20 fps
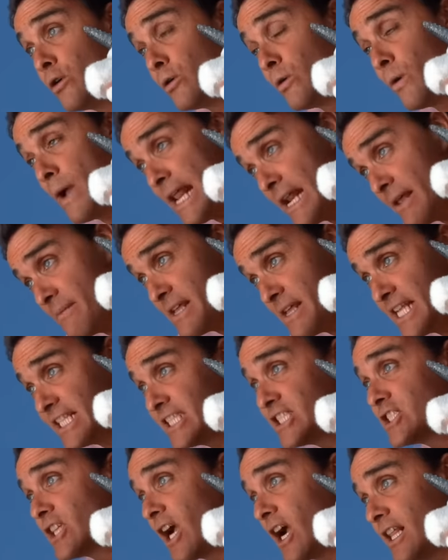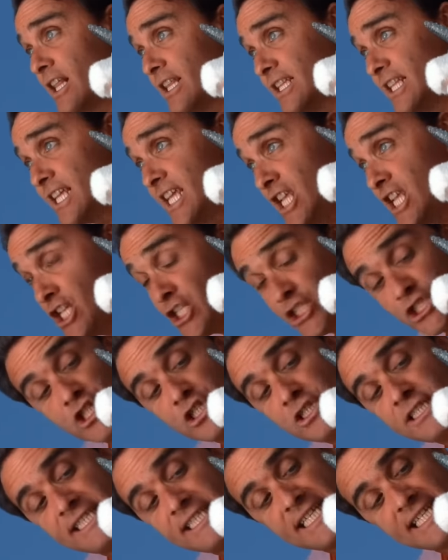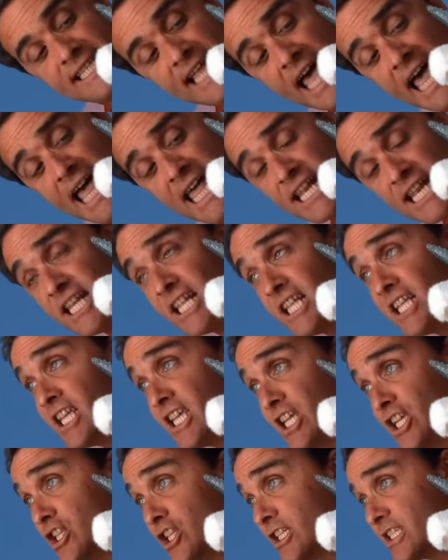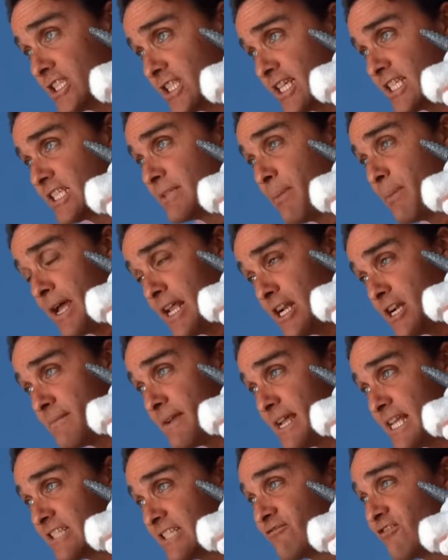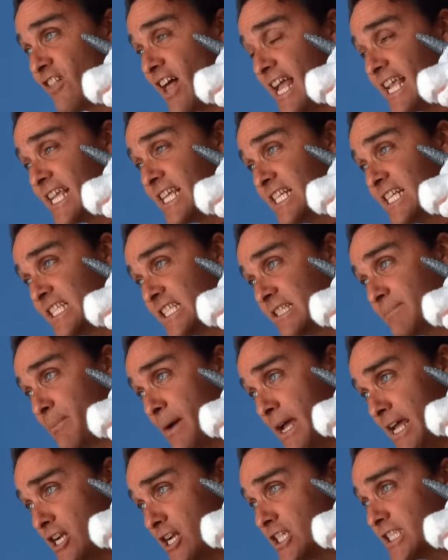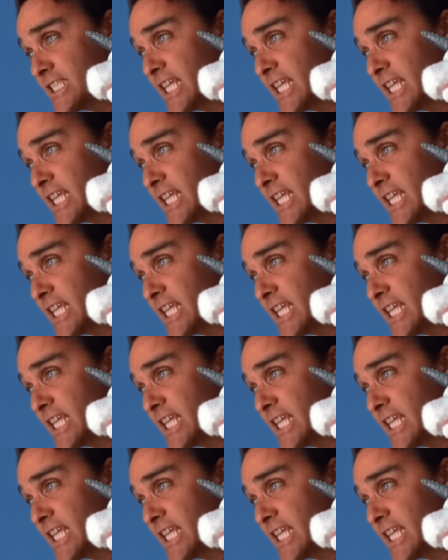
But wait a minute, Star Lily, do you see that? It looks like Spider-Man's flying in his spider